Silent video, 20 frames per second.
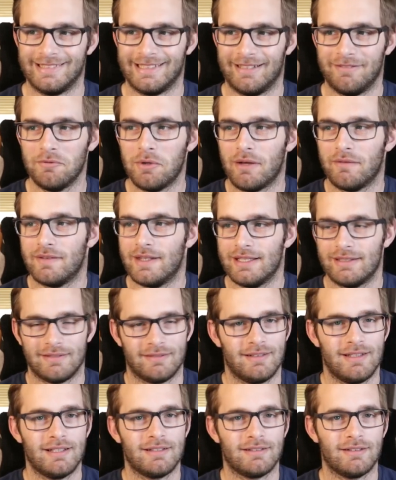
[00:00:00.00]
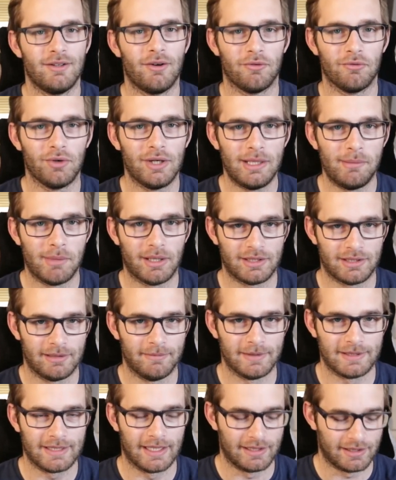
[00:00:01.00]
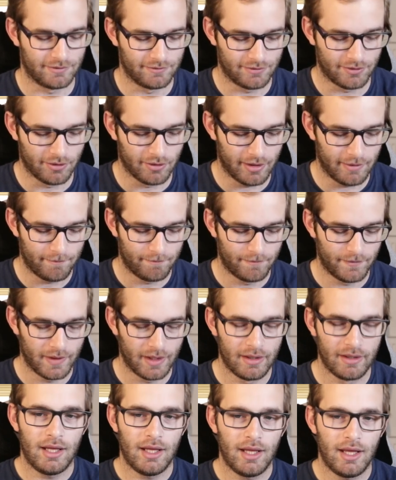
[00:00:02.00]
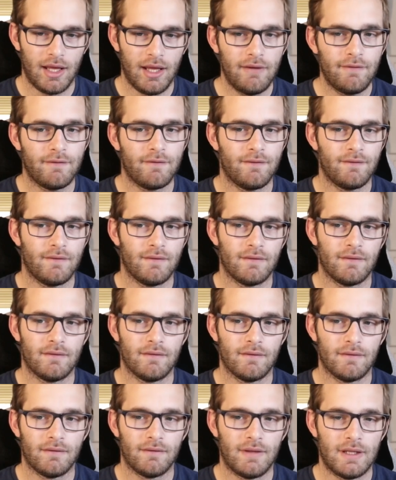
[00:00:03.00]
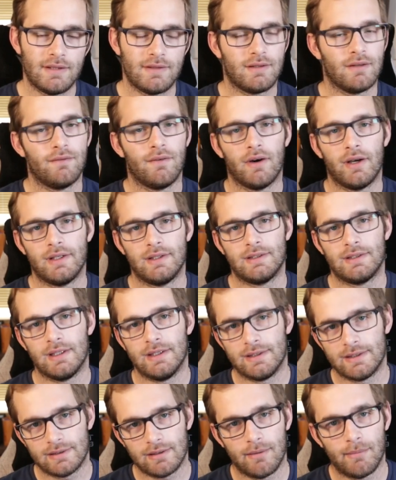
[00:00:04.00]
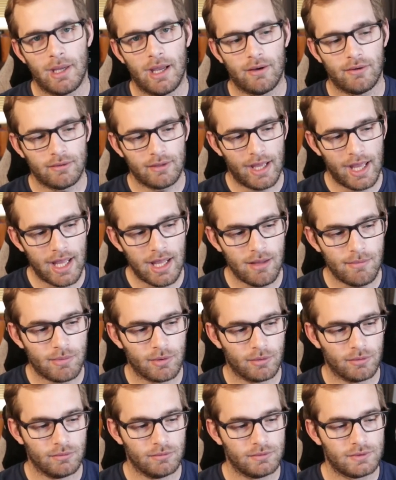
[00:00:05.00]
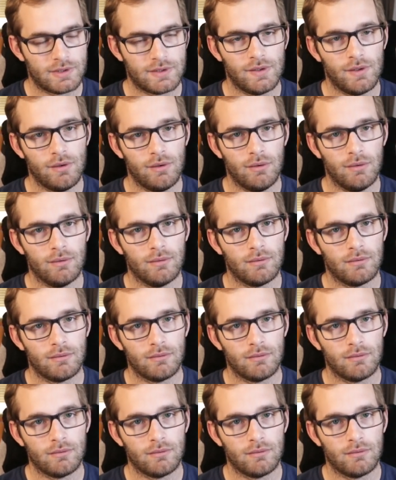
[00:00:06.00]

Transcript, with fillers: well, there's, there's not really much limitation for it. If this device is somehow able to